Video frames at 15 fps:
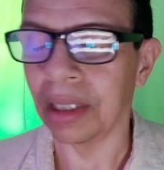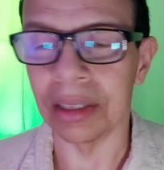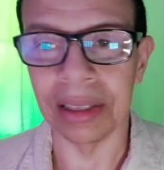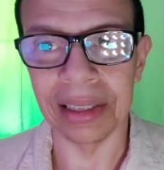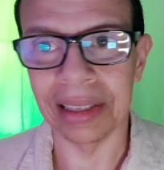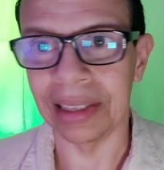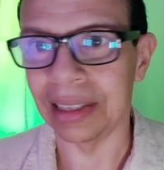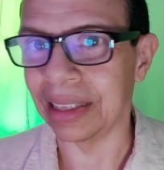
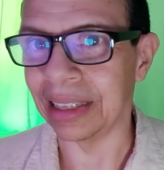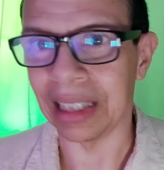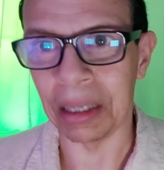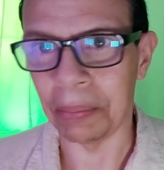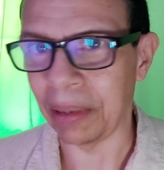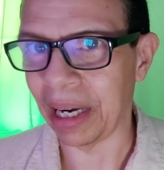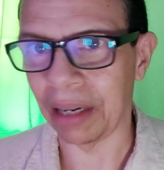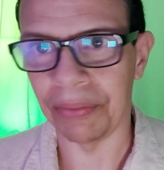Because it's
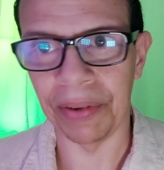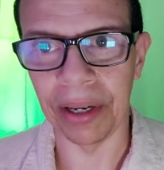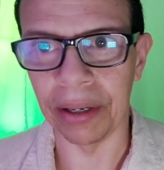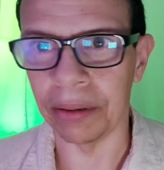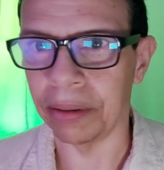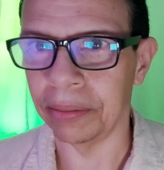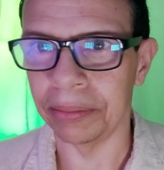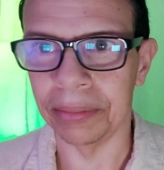going to
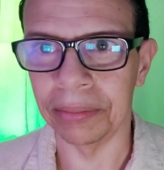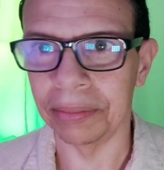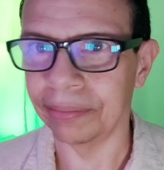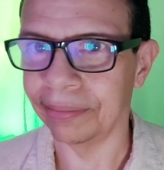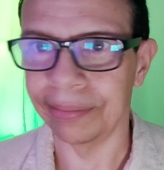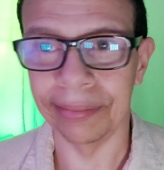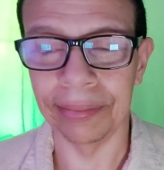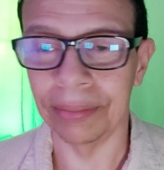backfire.
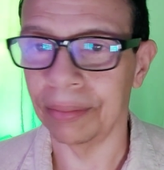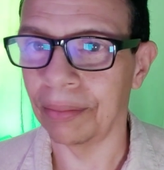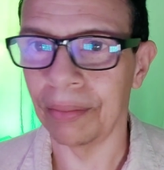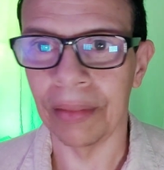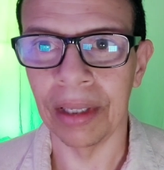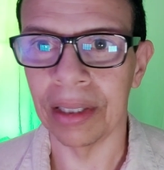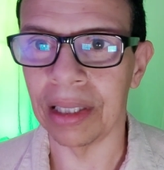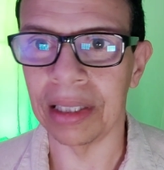
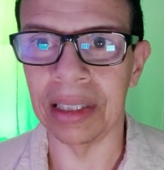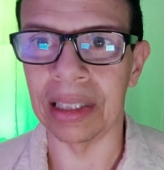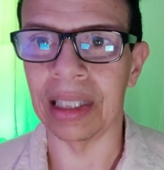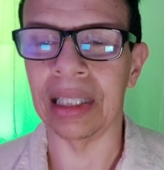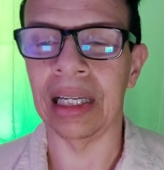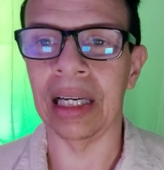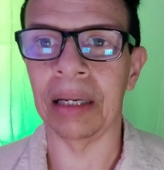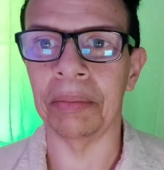Something's
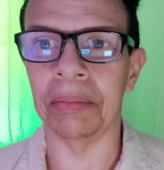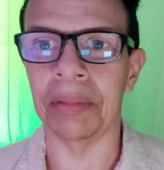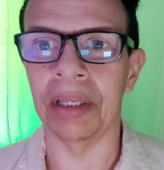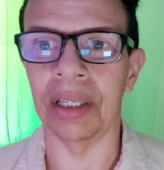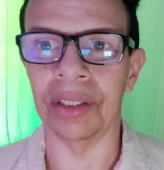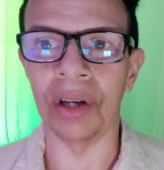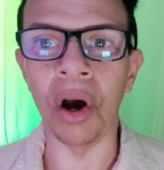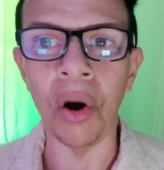going to happen.
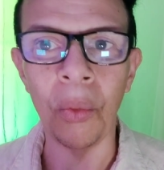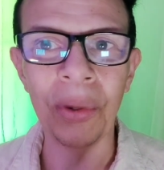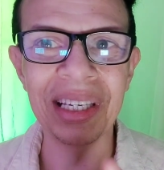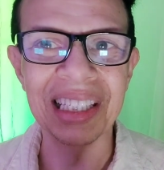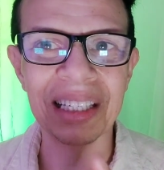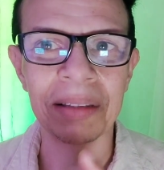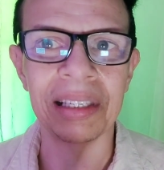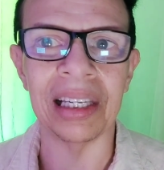It's
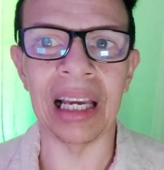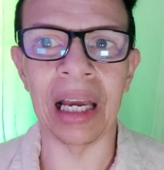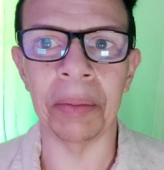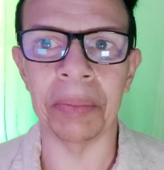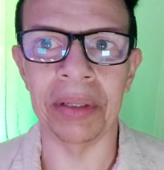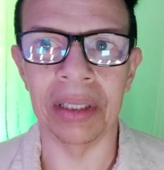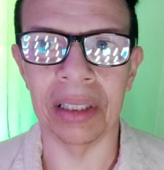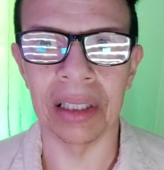always something
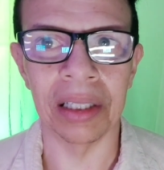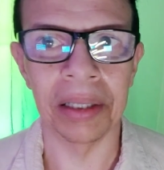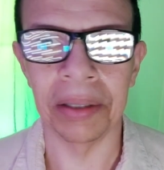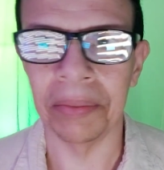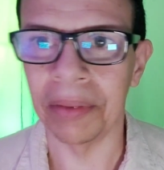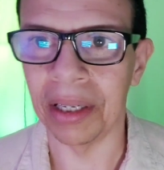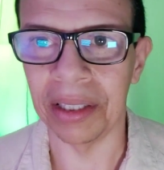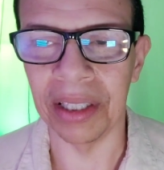happen.
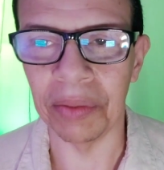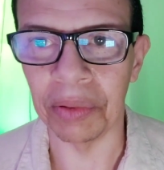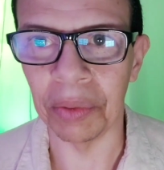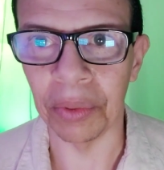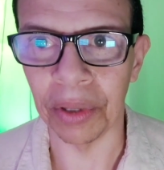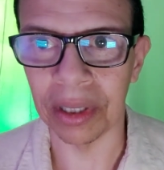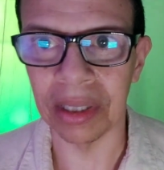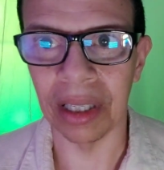It never
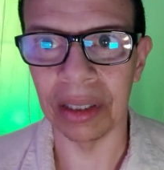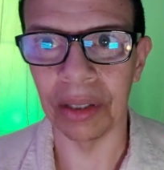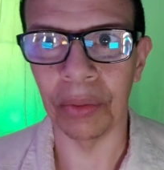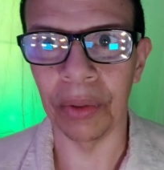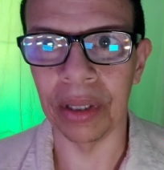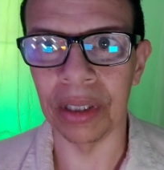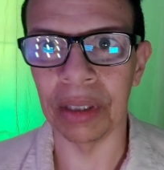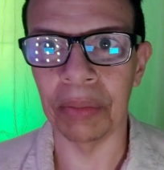works out the
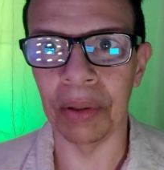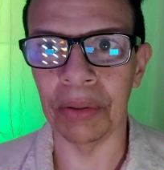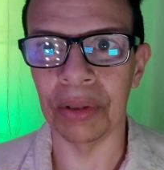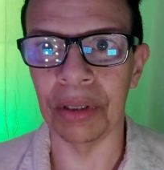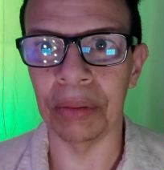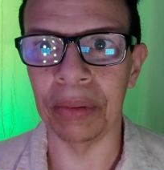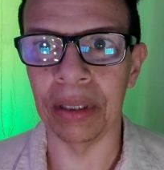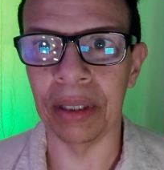way it's supposed
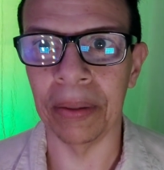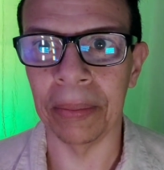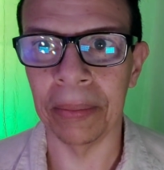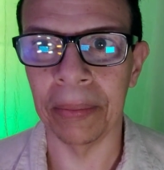to be.